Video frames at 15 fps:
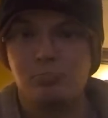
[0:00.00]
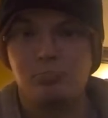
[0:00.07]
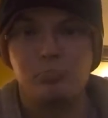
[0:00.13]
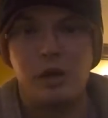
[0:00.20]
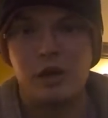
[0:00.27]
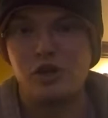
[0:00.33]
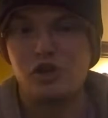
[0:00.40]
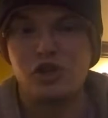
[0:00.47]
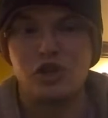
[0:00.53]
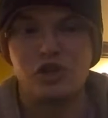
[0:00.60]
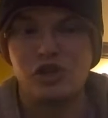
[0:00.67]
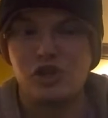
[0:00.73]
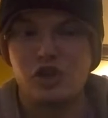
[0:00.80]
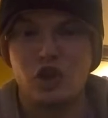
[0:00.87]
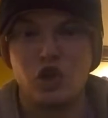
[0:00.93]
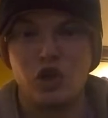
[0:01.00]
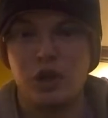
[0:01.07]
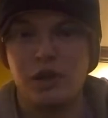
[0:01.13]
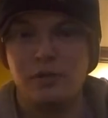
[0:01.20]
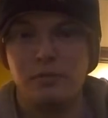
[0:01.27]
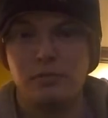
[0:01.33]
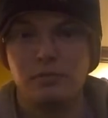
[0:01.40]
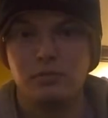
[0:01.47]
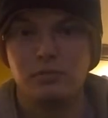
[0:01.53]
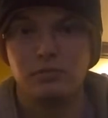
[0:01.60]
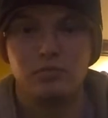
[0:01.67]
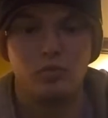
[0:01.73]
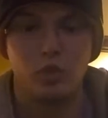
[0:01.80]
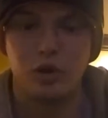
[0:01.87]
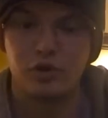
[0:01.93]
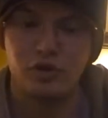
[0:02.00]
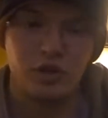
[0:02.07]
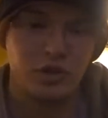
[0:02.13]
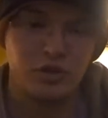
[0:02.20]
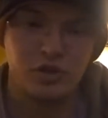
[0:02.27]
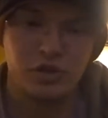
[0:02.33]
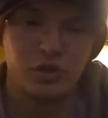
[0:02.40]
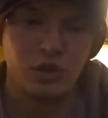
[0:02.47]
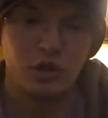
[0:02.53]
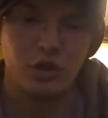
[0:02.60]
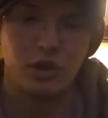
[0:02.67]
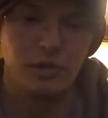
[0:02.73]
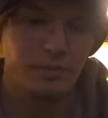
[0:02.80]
It's just as good. Works just as good.